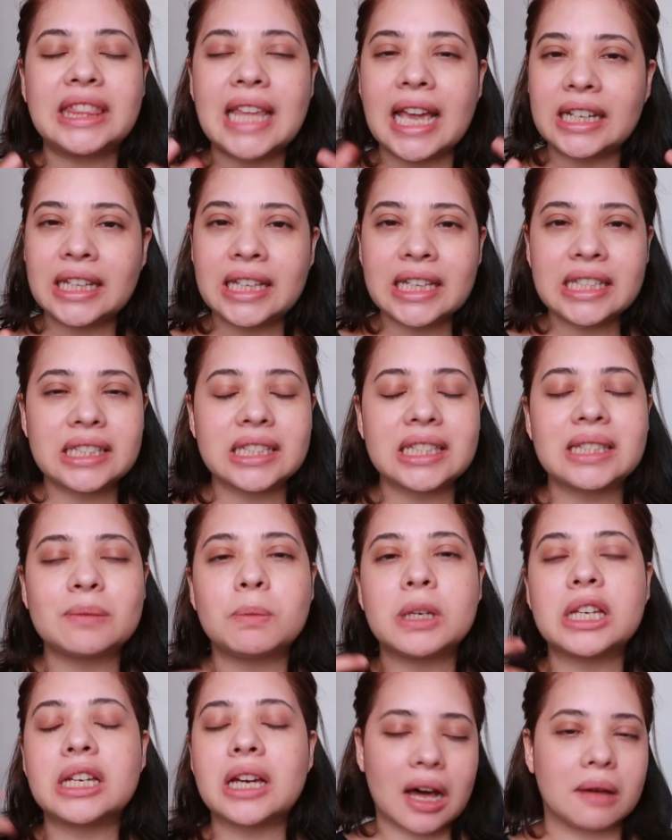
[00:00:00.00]
then he just
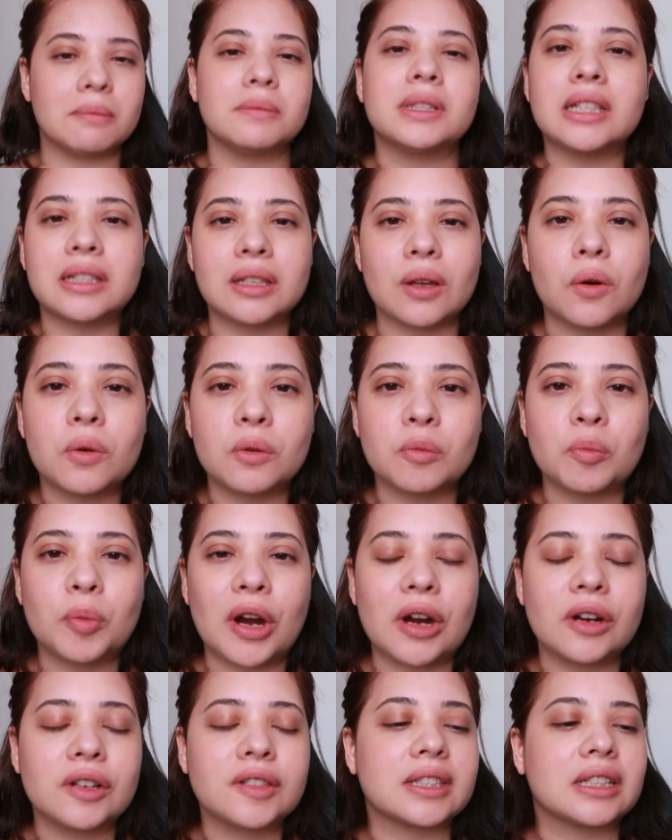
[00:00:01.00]
becomes his own
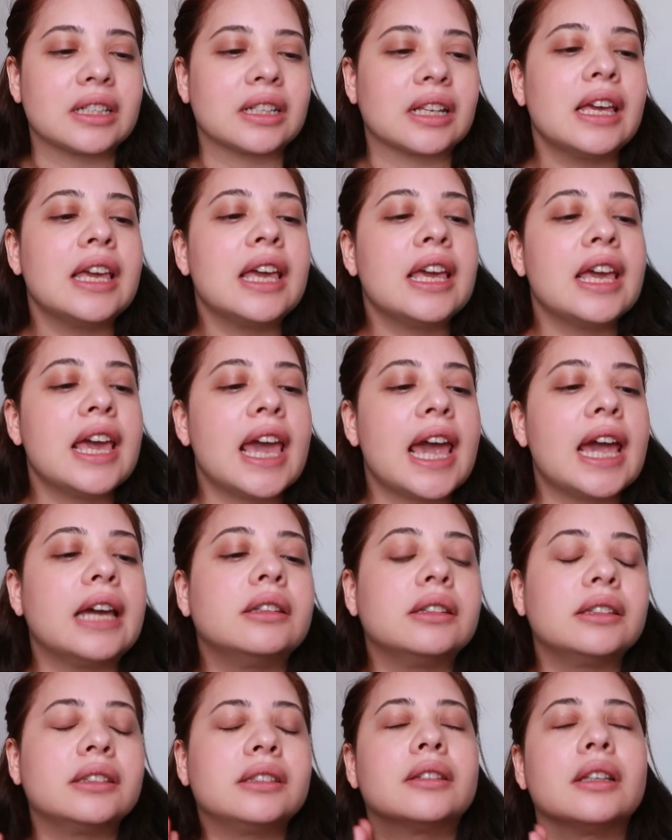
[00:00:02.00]
person.
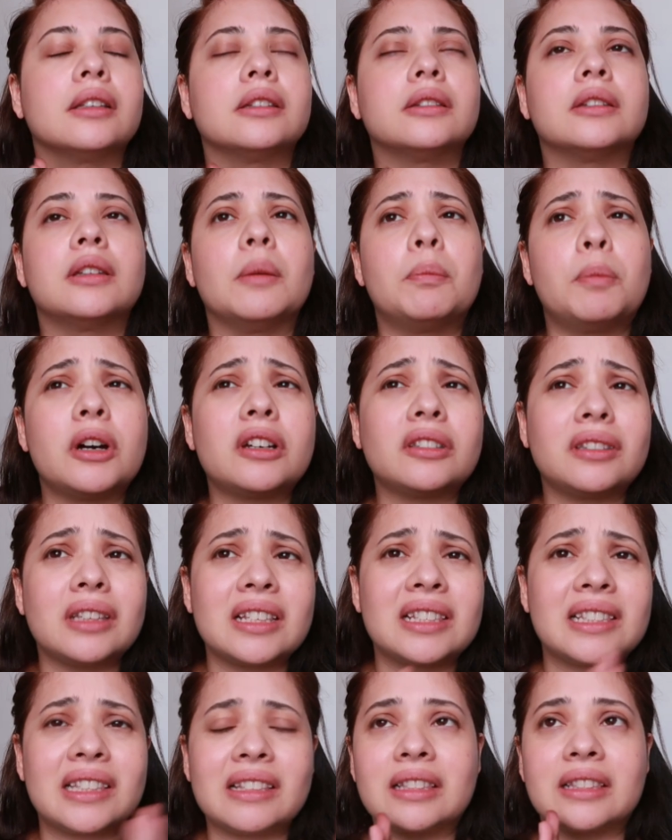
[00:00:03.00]
And the book
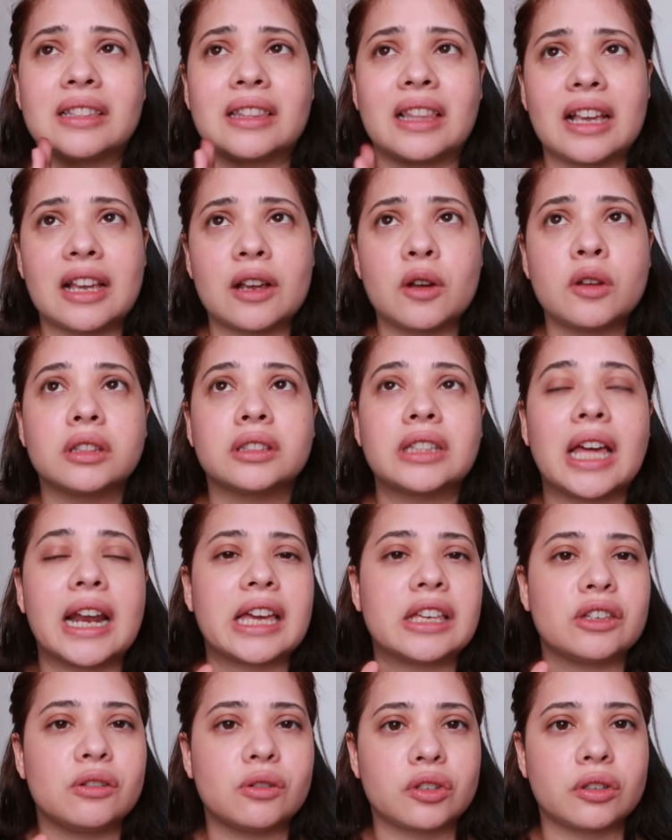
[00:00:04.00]
does this thing that I
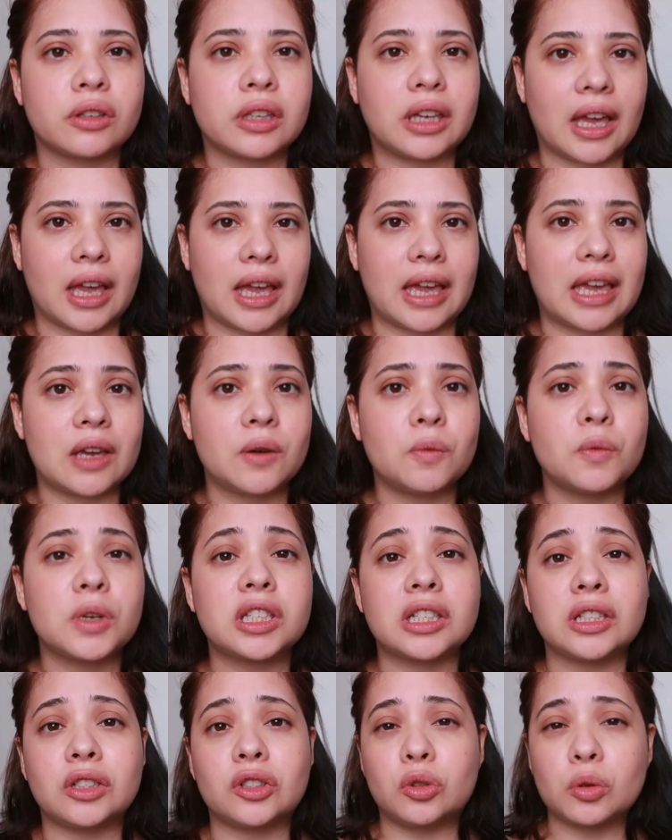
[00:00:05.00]
usually hate,
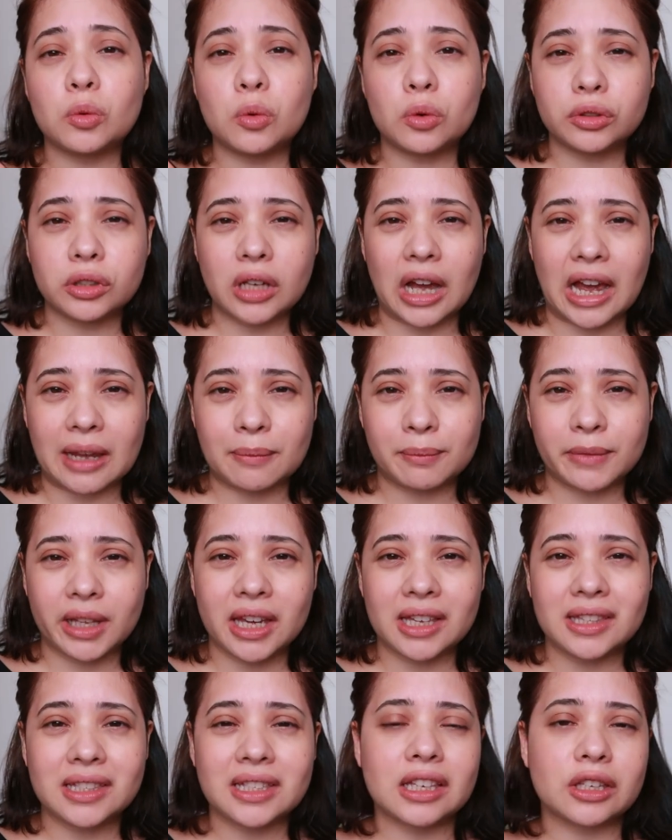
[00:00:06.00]
which is dual
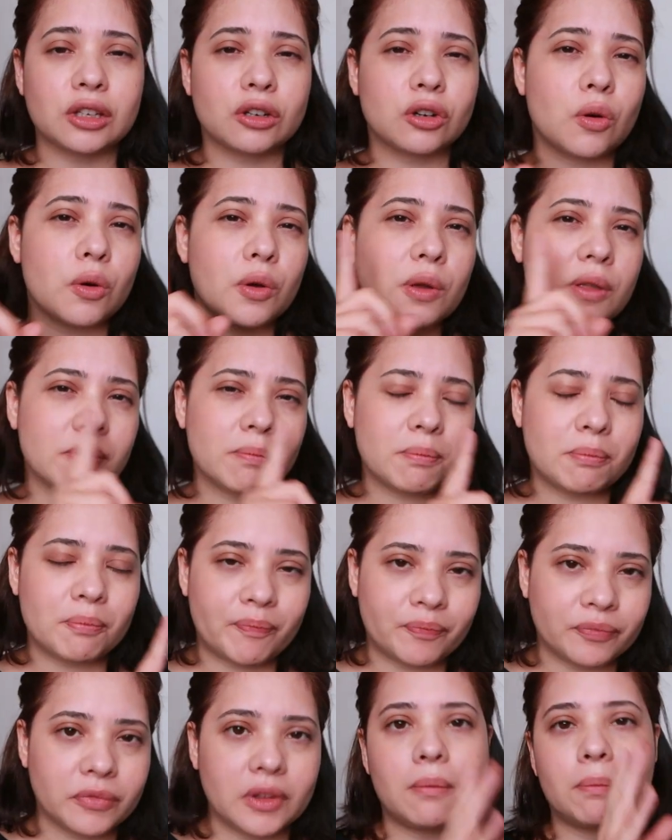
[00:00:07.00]
timelines. Like, you're going
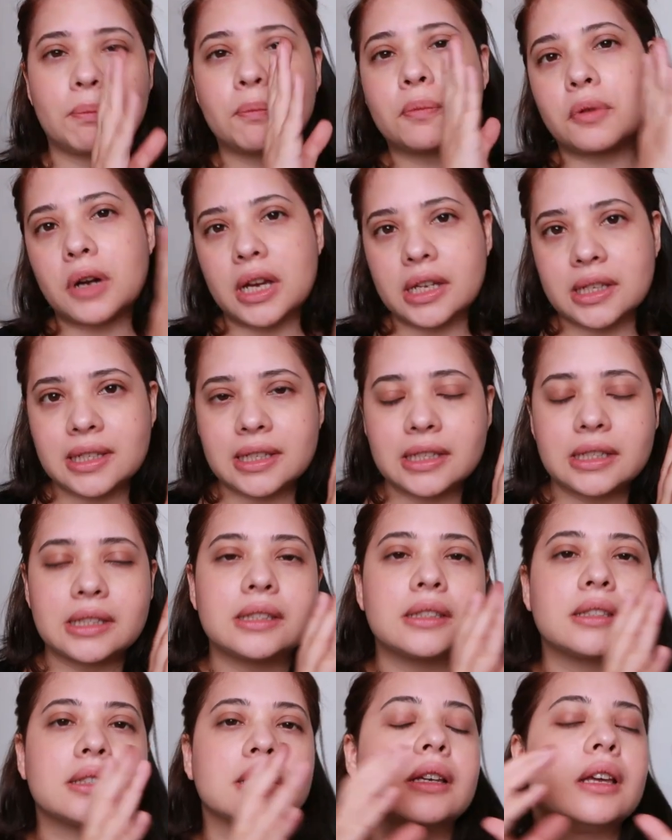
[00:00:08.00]

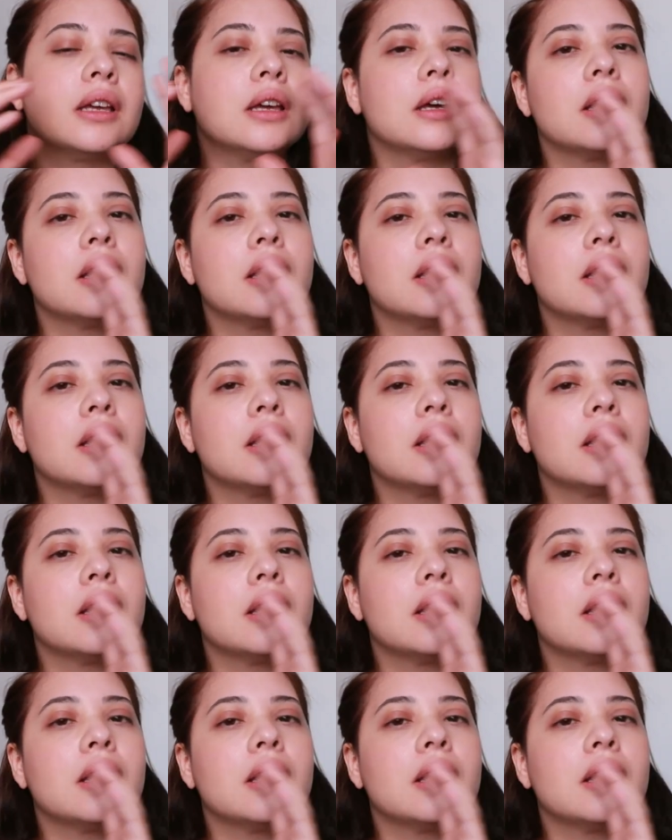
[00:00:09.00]
present,